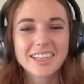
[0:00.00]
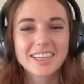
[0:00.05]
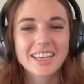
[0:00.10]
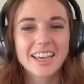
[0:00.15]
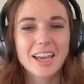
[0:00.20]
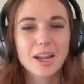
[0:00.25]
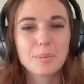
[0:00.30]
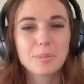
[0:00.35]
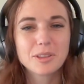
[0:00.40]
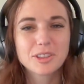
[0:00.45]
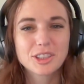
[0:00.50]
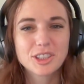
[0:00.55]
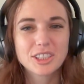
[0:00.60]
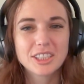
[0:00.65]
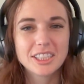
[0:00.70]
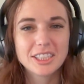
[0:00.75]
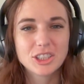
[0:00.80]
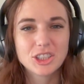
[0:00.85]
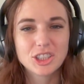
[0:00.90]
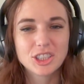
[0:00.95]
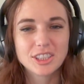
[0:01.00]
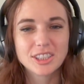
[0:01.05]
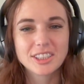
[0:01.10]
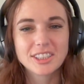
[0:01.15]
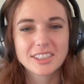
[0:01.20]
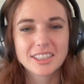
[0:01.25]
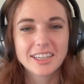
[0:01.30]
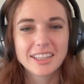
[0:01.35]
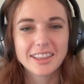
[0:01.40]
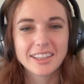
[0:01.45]
like animals are
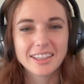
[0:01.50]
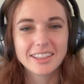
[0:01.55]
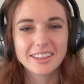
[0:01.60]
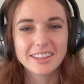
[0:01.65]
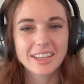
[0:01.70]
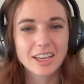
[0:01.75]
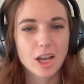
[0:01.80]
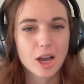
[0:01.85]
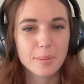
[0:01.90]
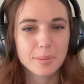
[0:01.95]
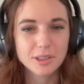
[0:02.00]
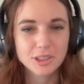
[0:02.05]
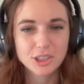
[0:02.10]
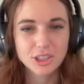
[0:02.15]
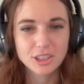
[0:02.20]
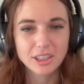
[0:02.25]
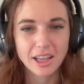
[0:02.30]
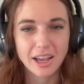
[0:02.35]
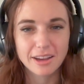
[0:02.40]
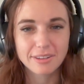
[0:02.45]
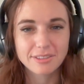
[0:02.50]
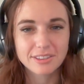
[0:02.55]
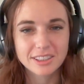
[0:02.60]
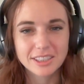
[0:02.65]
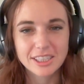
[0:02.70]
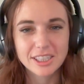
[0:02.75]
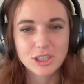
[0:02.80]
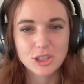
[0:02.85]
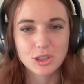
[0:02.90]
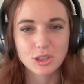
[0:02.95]
teachers and they come into your life
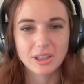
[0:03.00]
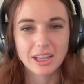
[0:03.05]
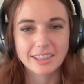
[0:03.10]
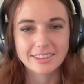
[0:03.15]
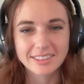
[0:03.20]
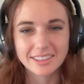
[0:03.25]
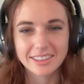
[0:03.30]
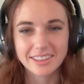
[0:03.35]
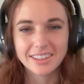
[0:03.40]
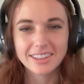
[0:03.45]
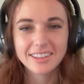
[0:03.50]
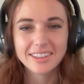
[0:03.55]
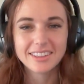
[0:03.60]
to teach you a lesson.